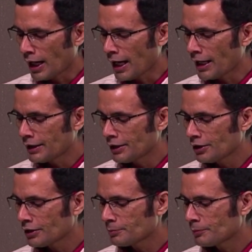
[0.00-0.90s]

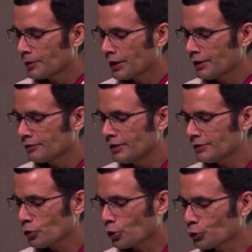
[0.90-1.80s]
And in
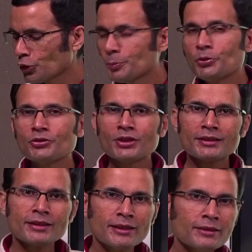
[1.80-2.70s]
this autoimmune
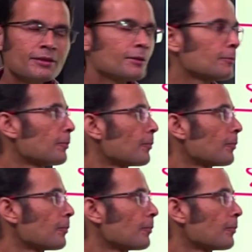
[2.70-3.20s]
disease,